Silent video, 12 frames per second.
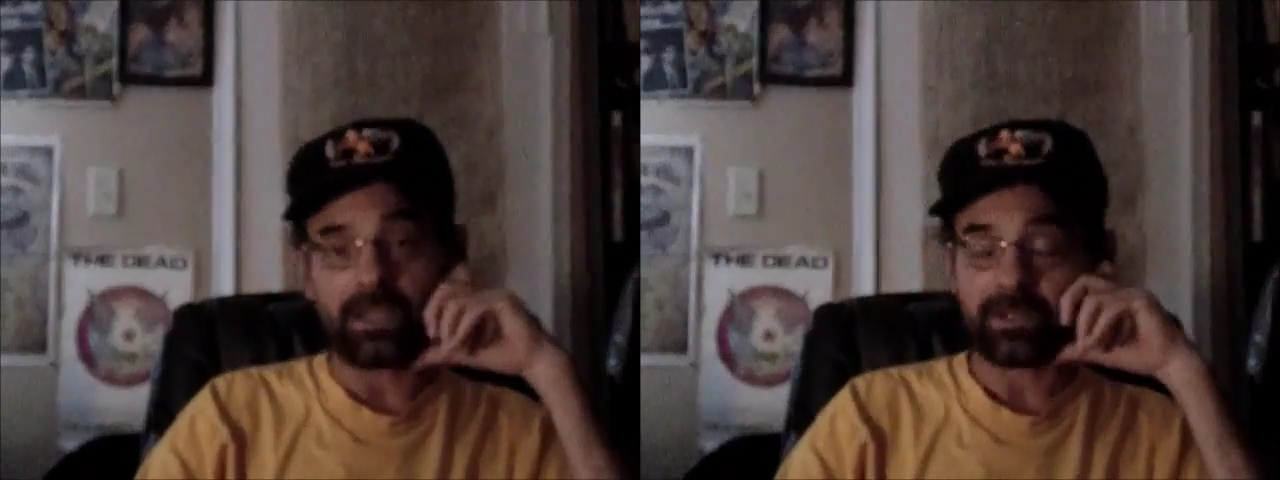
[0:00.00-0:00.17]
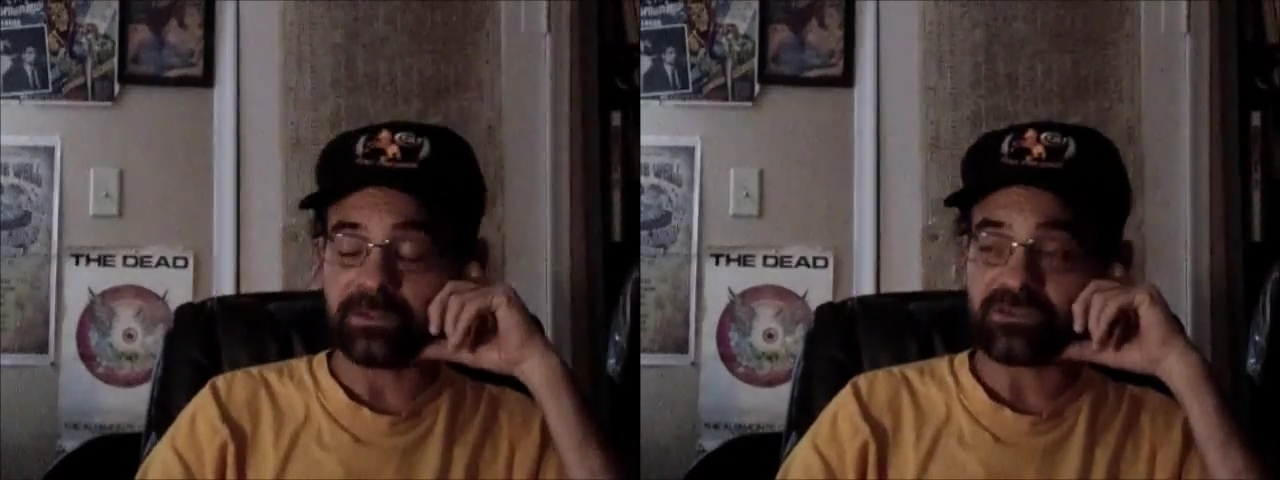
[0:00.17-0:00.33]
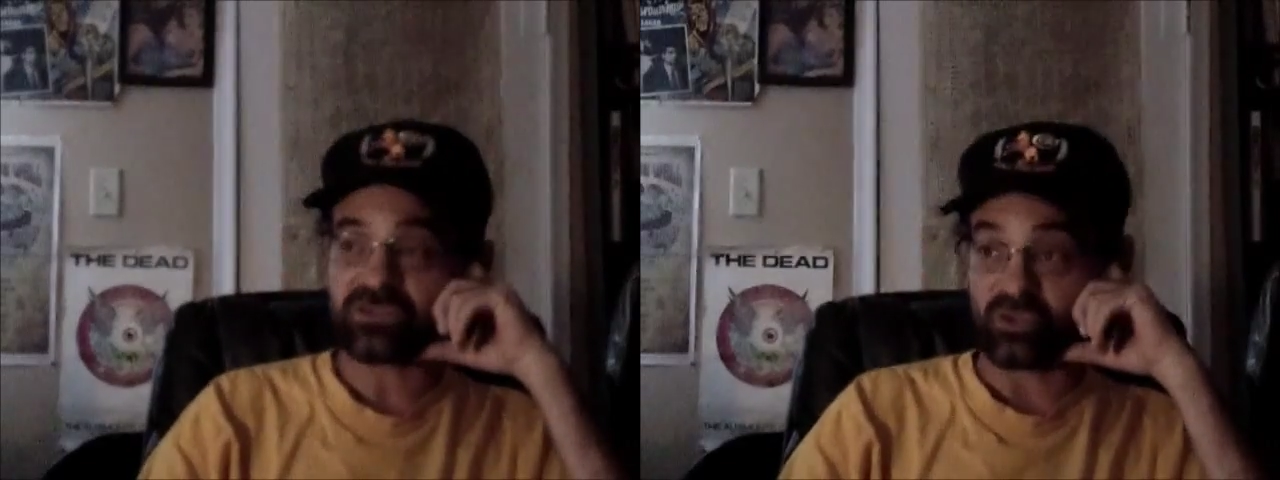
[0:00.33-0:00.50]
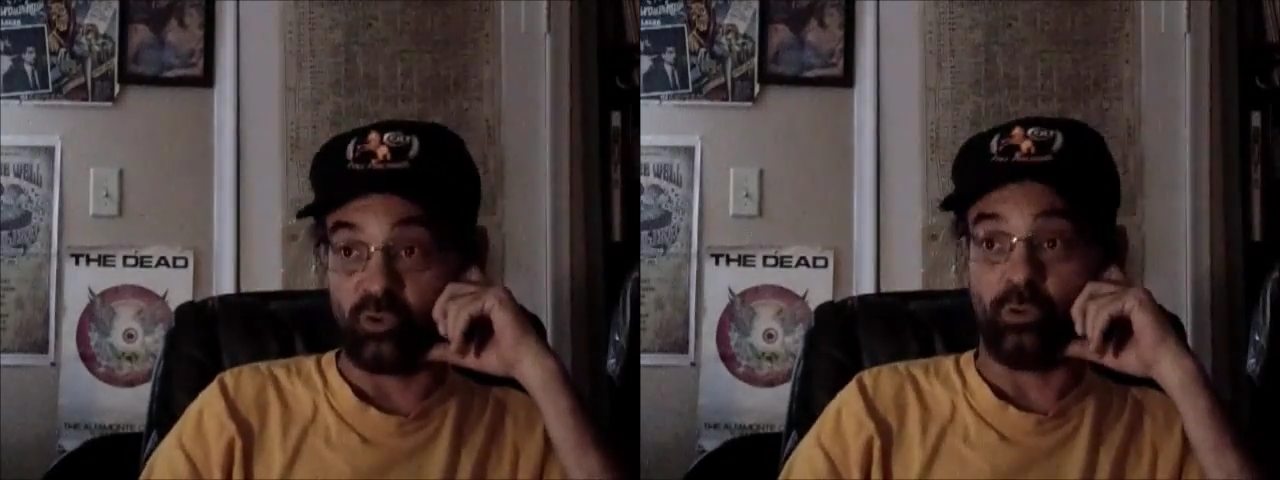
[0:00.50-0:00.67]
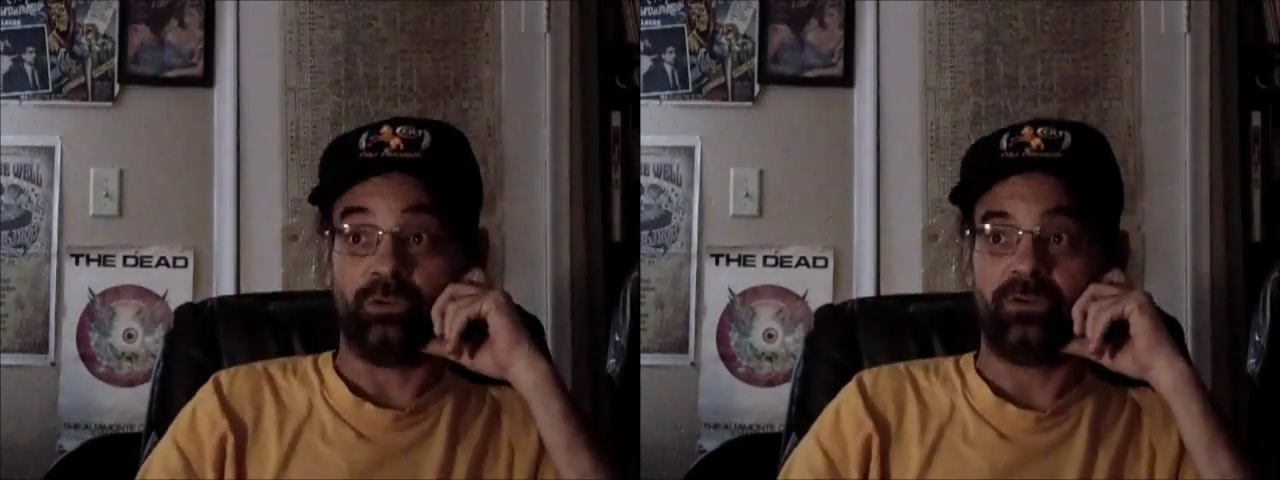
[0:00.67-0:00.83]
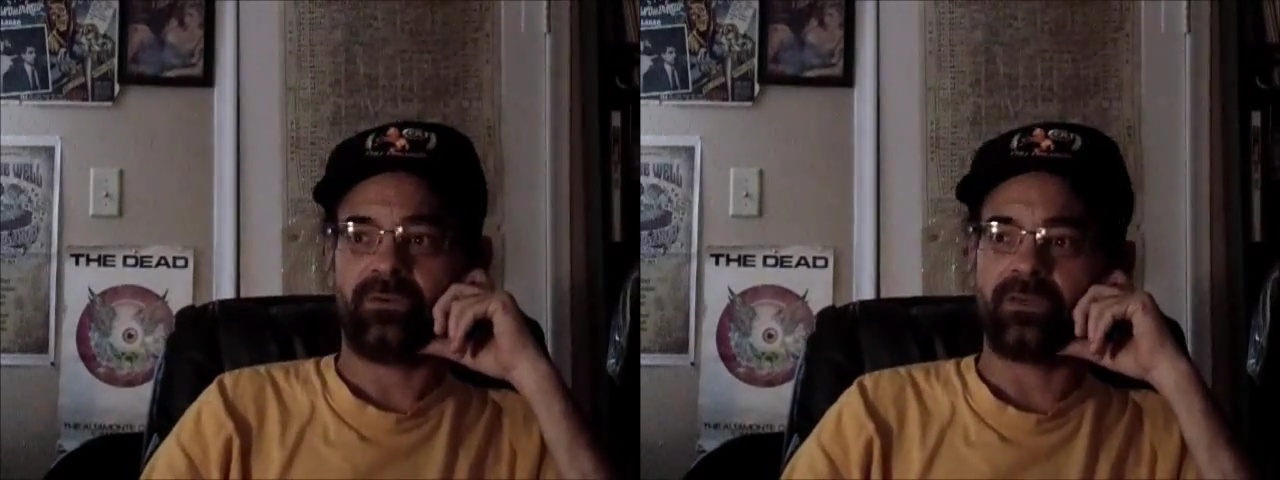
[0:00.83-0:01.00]
a lot of these
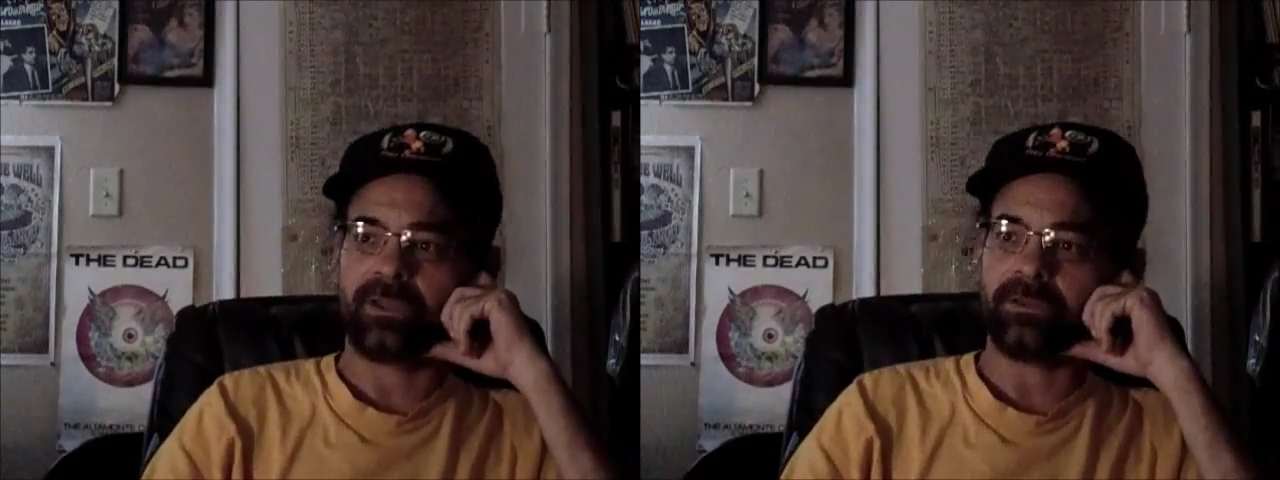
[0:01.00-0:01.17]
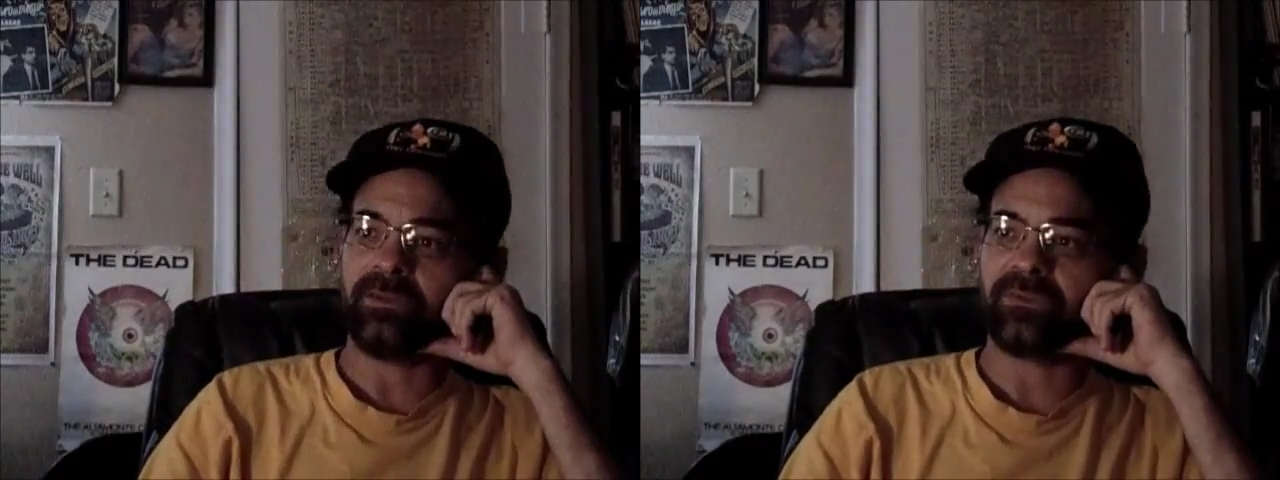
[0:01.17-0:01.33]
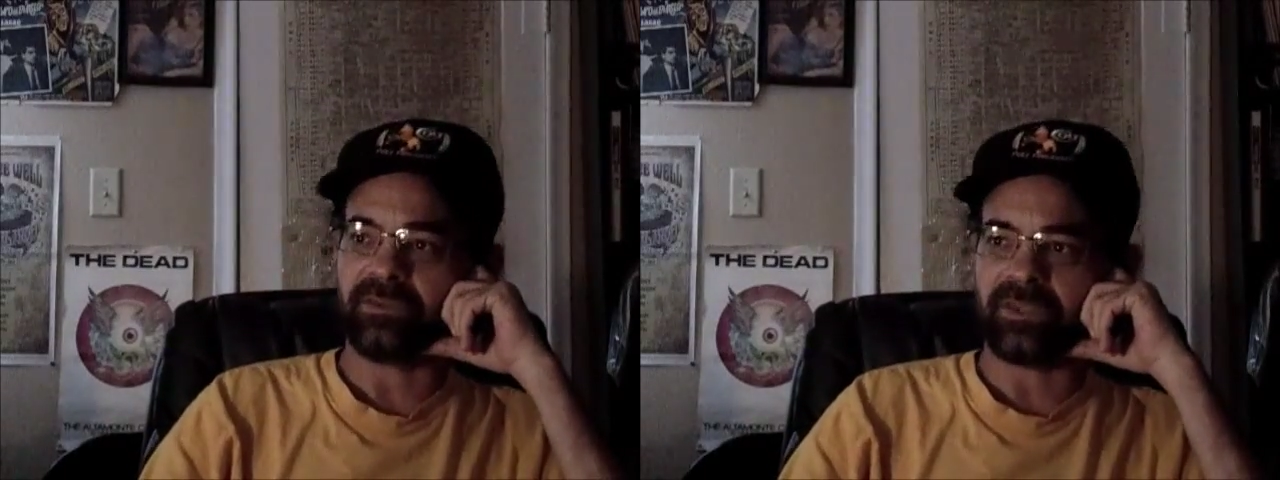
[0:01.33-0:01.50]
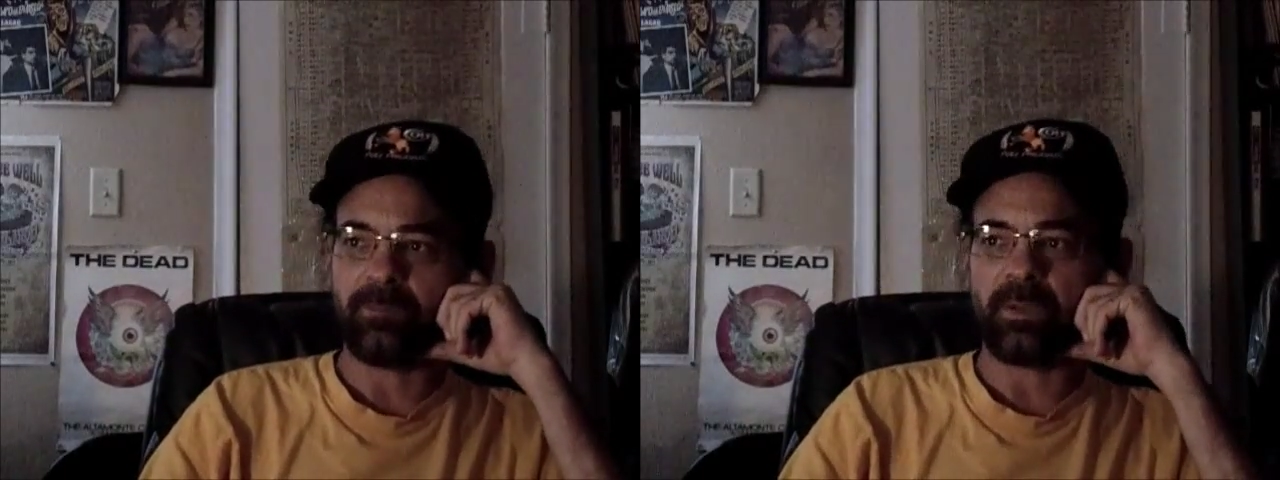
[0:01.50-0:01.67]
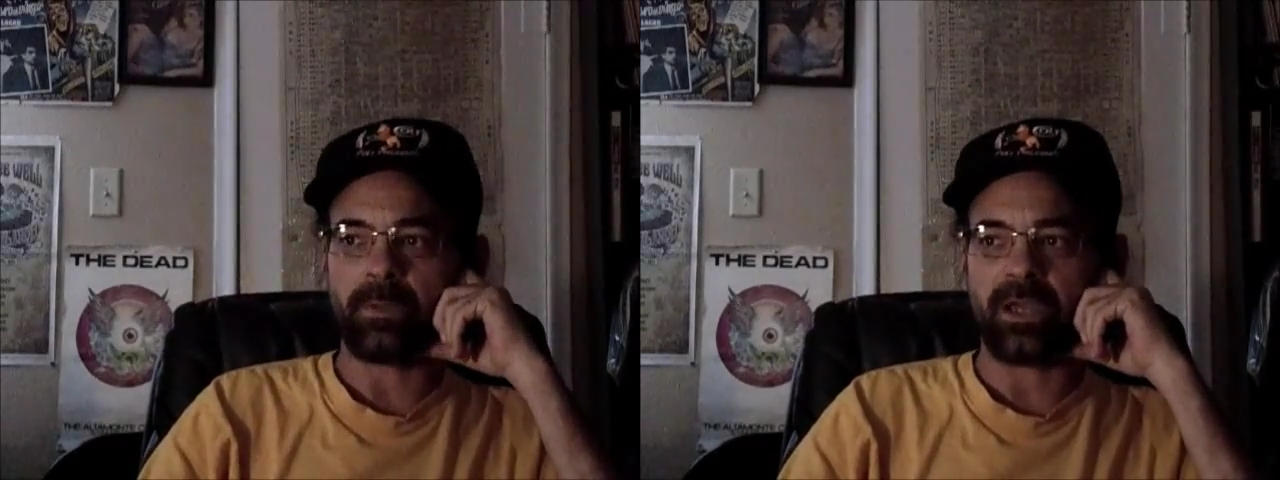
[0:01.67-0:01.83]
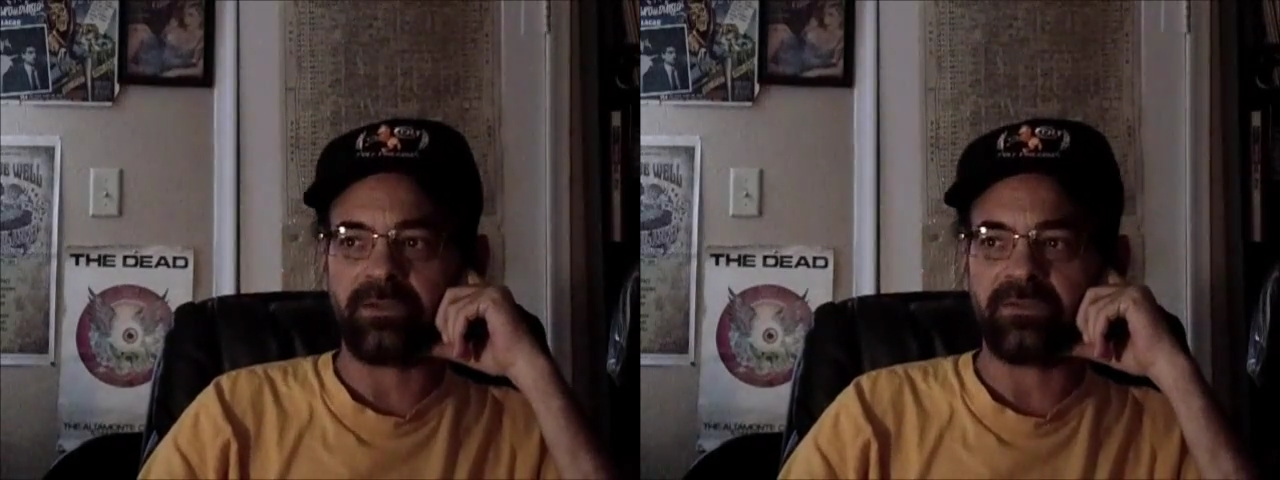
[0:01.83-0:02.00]
shooters lately is that they've
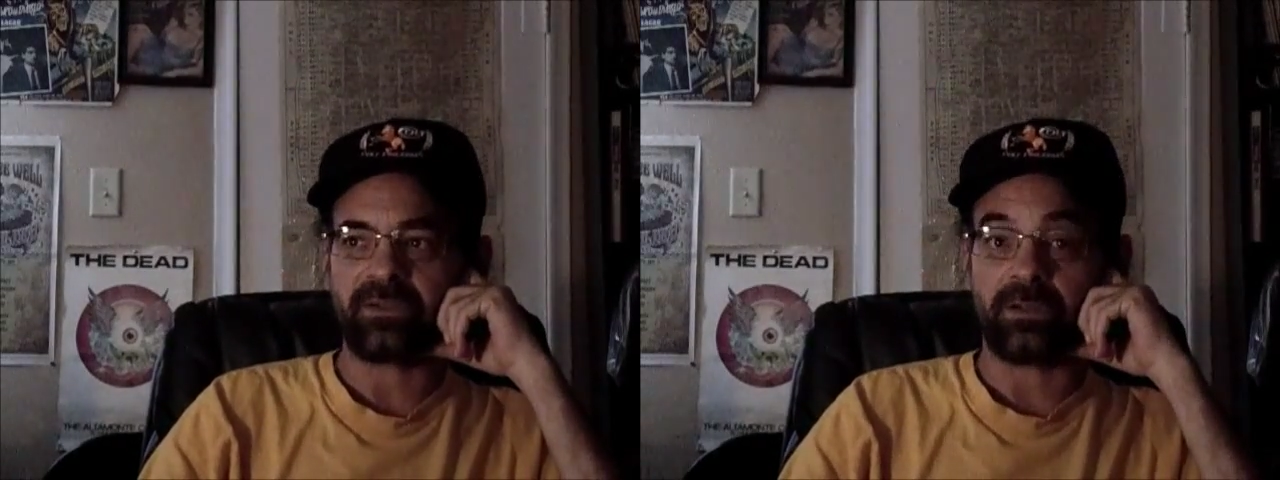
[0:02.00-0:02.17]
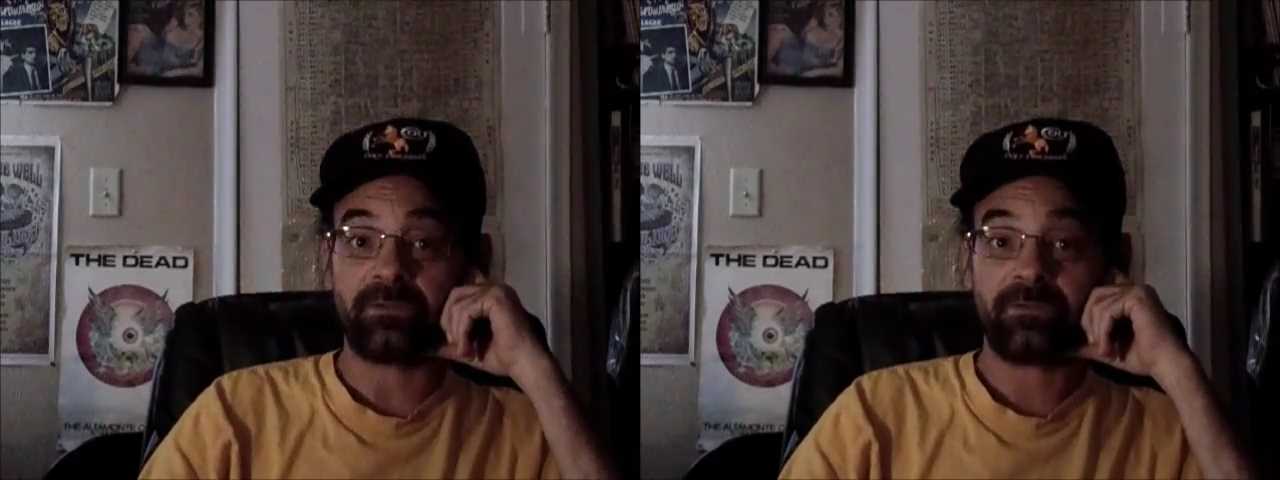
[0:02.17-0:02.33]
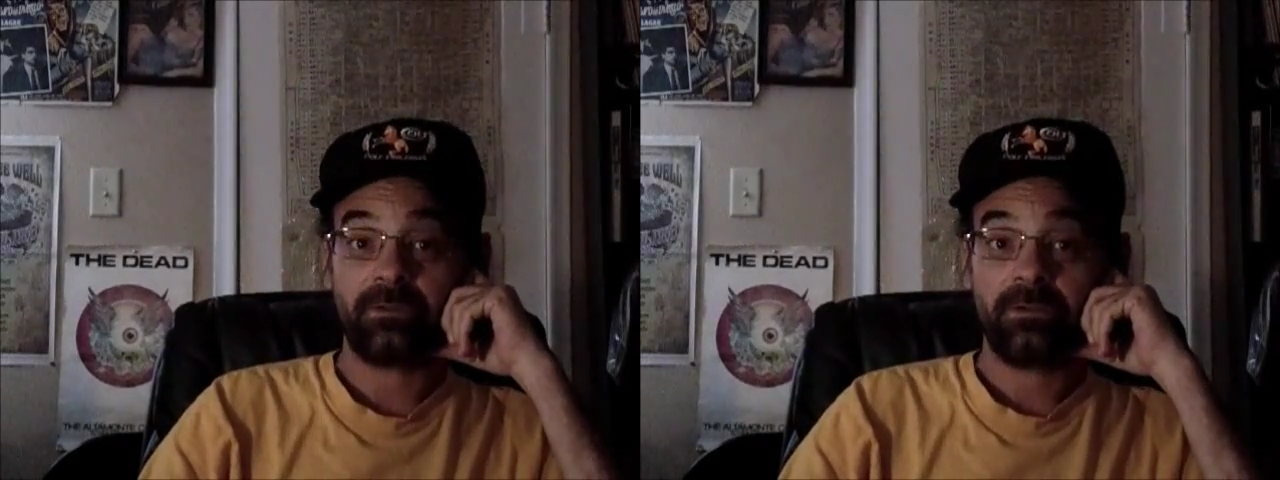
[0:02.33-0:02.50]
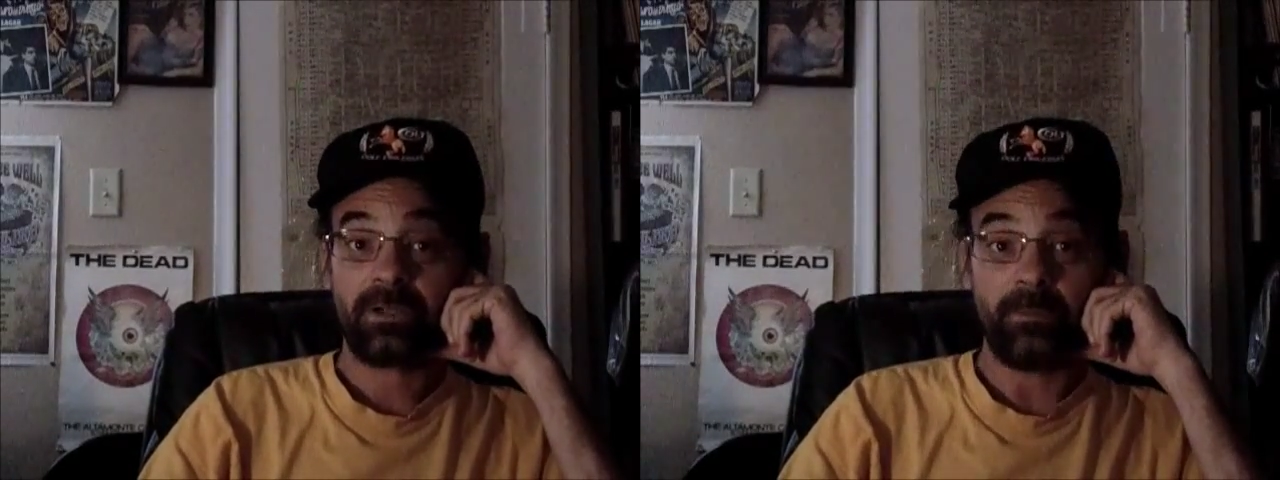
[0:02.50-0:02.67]
been buying these guns